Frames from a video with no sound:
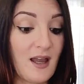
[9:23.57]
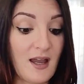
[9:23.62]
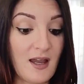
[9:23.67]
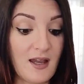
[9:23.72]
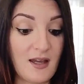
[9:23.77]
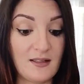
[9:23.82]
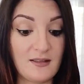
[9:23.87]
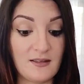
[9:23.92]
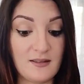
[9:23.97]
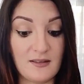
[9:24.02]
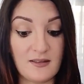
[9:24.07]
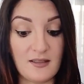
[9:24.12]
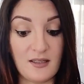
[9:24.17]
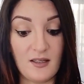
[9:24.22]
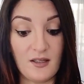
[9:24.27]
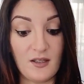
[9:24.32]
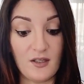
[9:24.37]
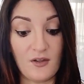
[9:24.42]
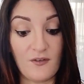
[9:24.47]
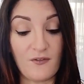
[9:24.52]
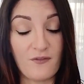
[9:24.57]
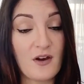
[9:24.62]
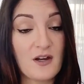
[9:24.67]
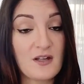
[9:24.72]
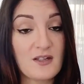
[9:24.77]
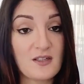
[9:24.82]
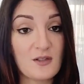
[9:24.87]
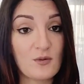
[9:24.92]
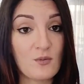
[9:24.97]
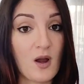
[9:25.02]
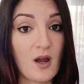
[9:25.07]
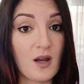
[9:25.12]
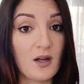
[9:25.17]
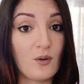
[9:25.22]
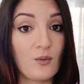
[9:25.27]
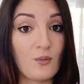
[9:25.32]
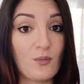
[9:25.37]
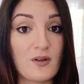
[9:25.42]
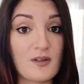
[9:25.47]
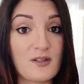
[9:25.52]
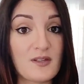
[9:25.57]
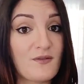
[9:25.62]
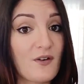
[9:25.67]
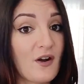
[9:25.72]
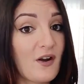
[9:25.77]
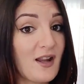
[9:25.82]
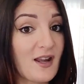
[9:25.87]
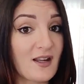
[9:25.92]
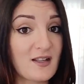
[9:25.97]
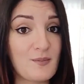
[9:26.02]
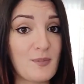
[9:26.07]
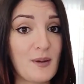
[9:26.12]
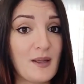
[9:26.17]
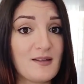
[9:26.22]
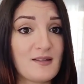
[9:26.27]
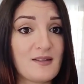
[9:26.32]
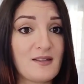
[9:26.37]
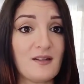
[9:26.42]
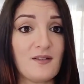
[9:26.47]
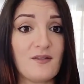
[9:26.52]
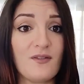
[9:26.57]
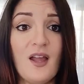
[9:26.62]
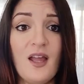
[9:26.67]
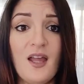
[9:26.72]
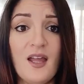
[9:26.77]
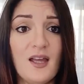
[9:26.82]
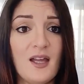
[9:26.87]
and the first one was very expensive